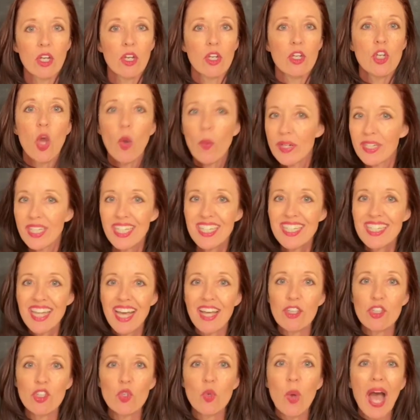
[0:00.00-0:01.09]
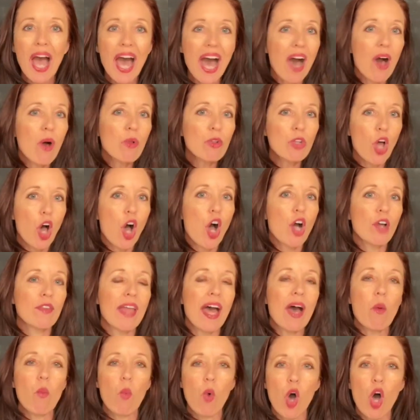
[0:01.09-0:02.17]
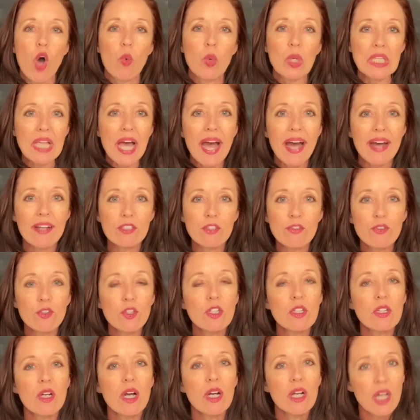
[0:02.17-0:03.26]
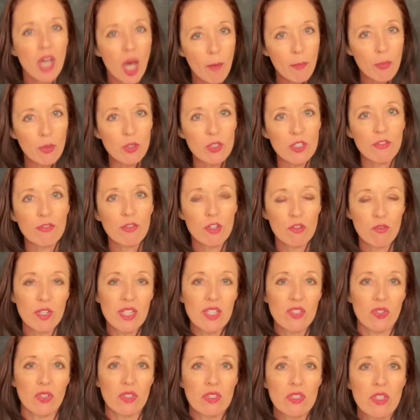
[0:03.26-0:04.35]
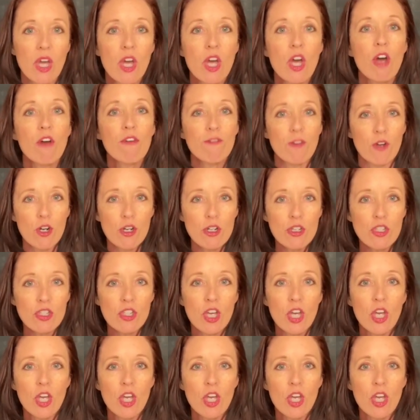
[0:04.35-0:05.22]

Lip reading: No one can tell you how long that wall will last for a couple different reasons. First,